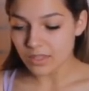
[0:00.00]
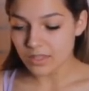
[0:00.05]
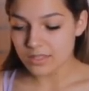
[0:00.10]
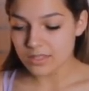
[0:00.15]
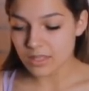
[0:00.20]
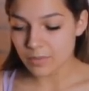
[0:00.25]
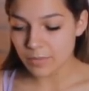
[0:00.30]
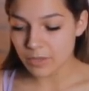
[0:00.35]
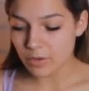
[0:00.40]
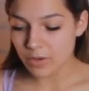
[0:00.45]

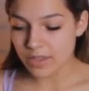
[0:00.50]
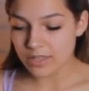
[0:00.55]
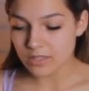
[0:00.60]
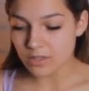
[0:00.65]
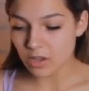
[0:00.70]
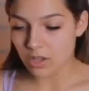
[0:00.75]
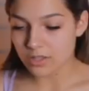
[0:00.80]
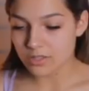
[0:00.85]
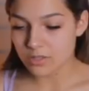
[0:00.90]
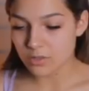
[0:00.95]
Some of you
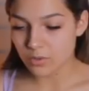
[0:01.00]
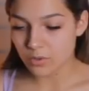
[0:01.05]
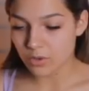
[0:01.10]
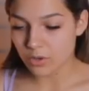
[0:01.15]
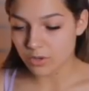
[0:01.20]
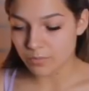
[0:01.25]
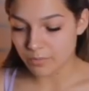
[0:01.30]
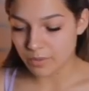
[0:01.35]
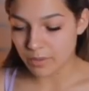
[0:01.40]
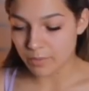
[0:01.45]
guys also
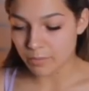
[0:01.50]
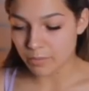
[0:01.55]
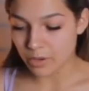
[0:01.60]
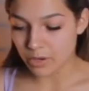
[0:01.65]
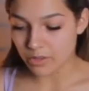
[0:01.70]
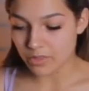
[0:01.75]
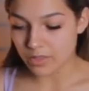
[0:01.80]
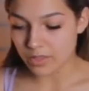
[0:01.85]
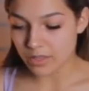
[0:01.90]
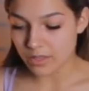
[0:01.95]
could be
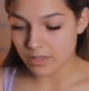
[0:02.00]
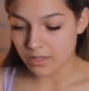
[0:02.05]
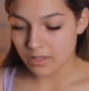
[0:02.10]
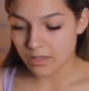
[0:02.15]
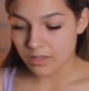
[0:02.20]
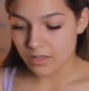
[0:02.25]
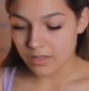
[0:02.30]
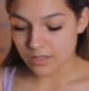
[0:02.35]
birthing